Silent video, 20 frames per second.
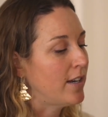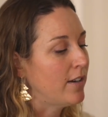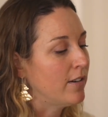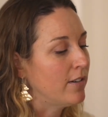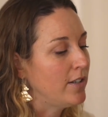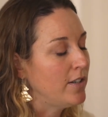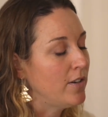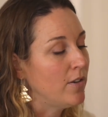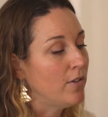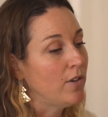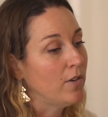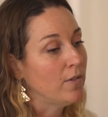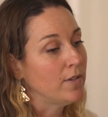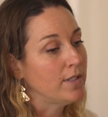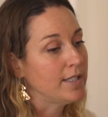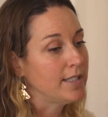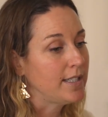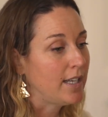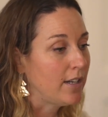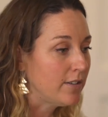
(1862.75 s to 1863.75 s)
that are, go
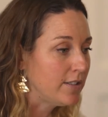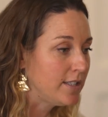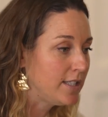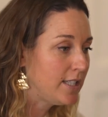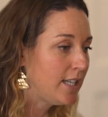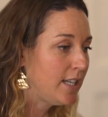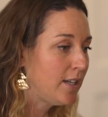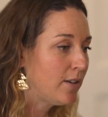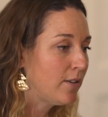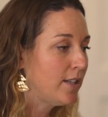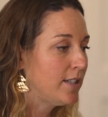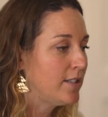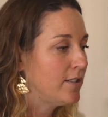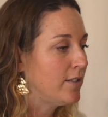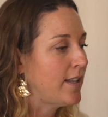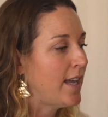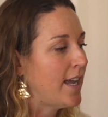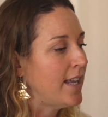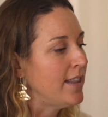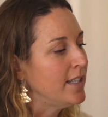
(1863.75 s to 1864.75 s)
into scarcity or this
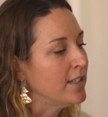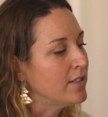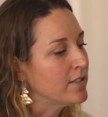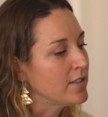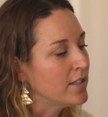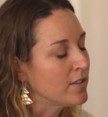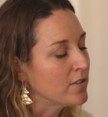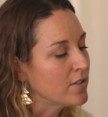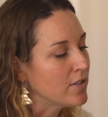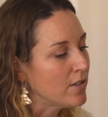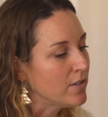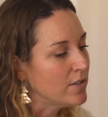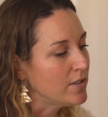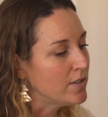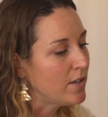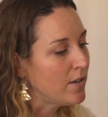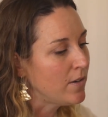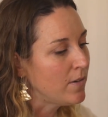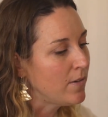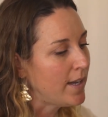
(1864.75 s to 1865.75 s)
or that. And there's
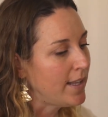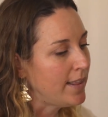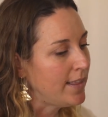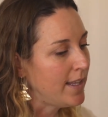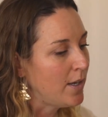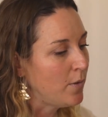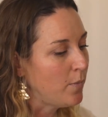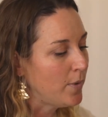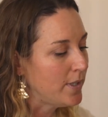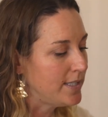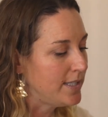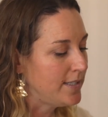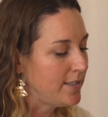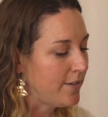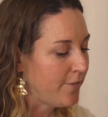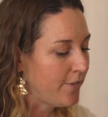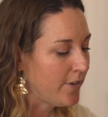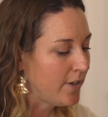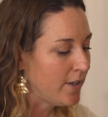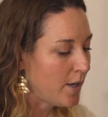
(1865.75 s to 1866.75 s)
also, I think what's
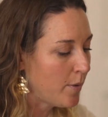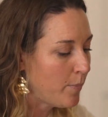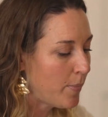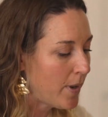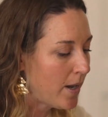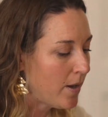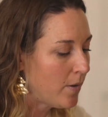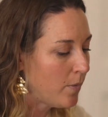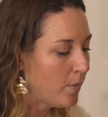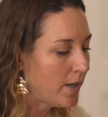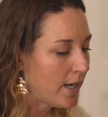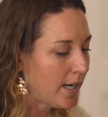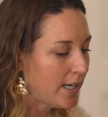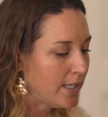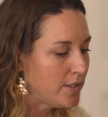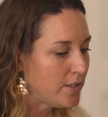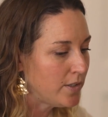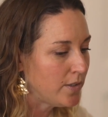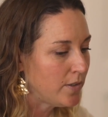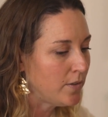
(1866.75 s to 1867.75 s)
different about what
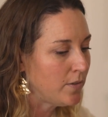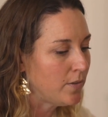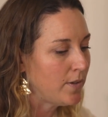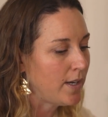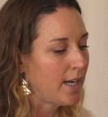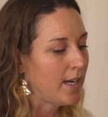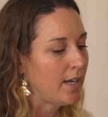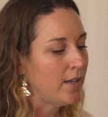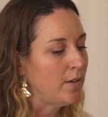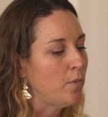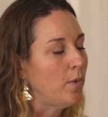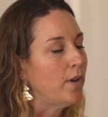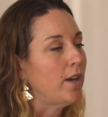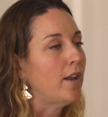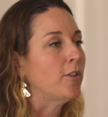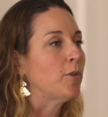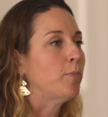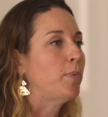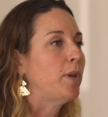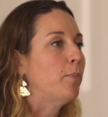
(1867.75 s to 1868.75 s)
I do and what
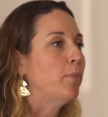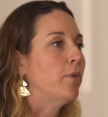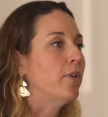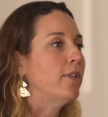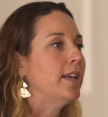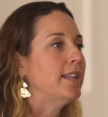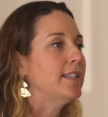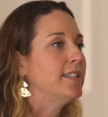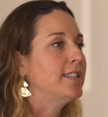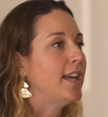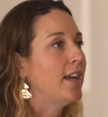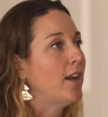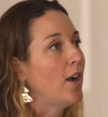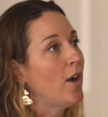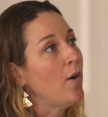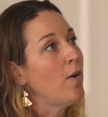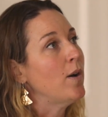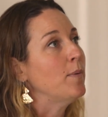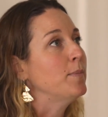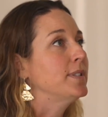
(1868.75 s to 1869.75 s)
other people that say,
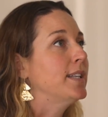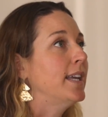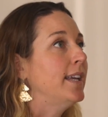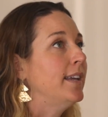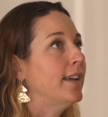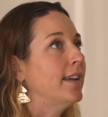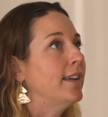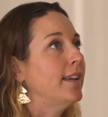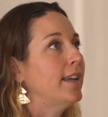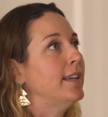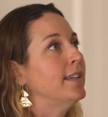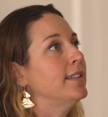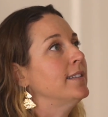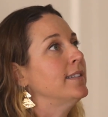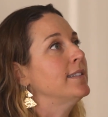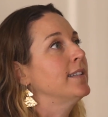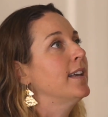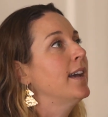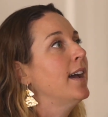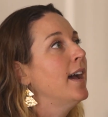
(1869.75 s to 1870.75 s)
oh, I'm psychic is,
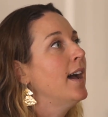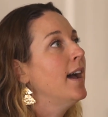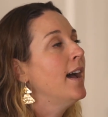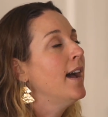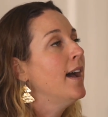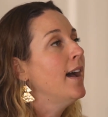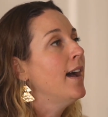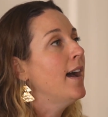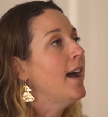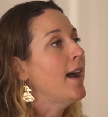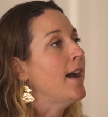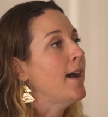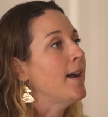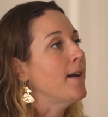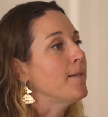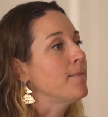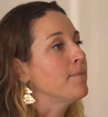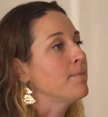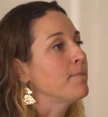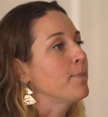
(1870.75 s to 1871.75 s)

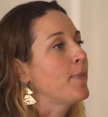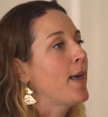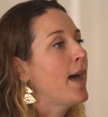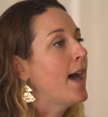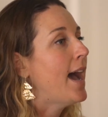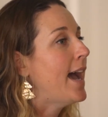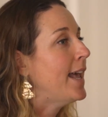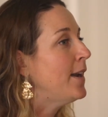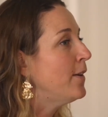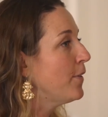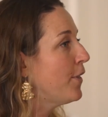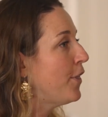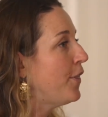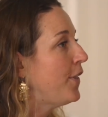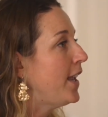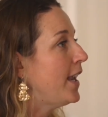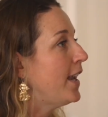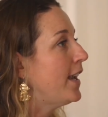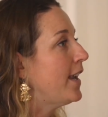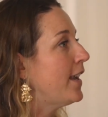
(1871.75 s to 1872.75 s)
I don't
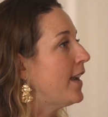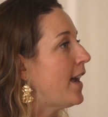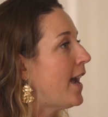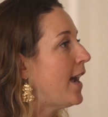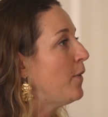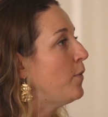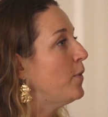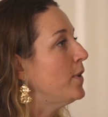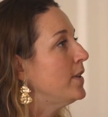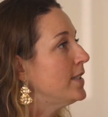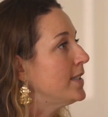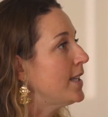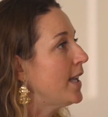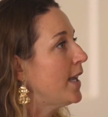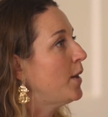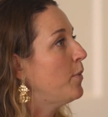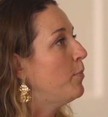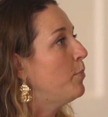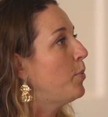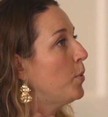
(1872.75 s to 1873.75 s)
think I was
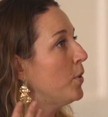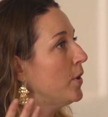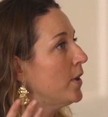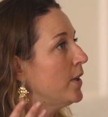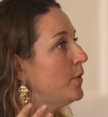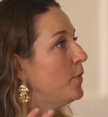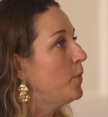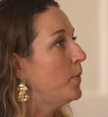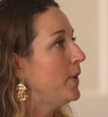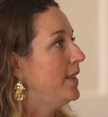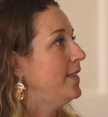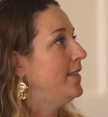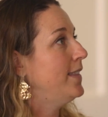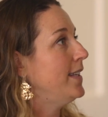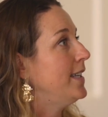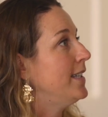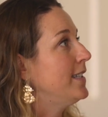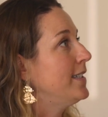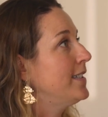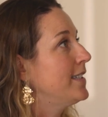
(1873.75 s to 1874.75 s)
like born with
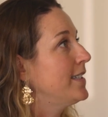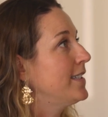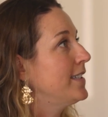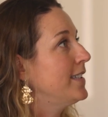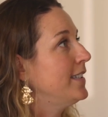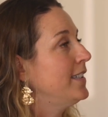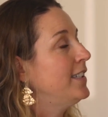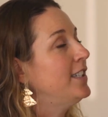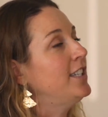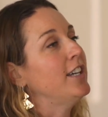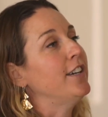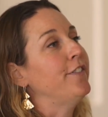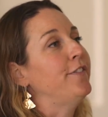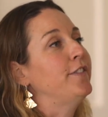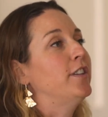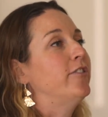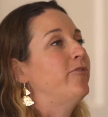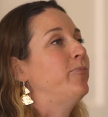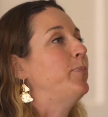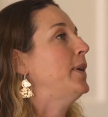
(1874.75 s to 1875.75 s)
this
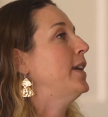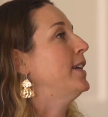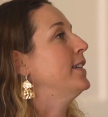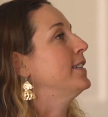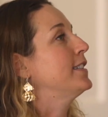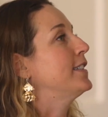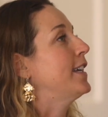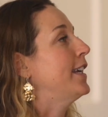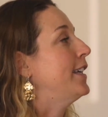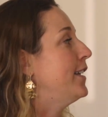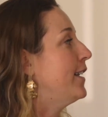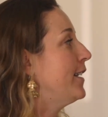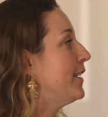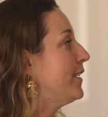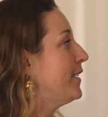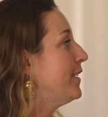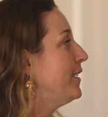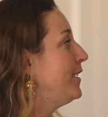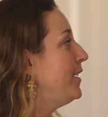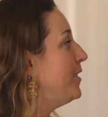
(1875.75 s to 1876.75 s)
gift of being psychic.
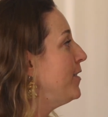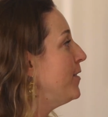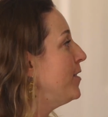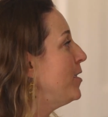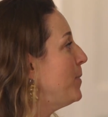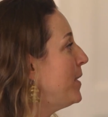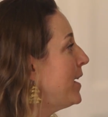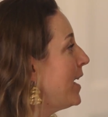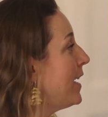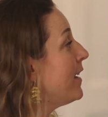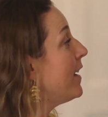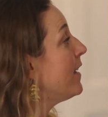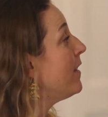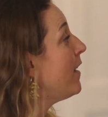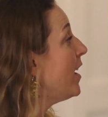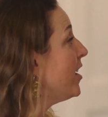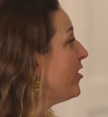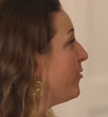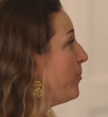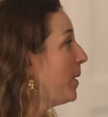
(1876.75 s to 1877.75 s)
You know what I mean? And a
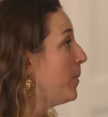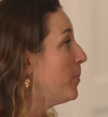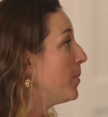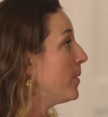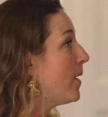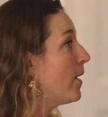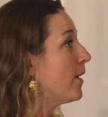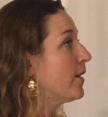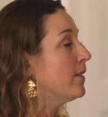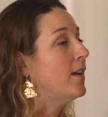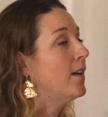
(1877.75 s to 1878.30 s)
lot of people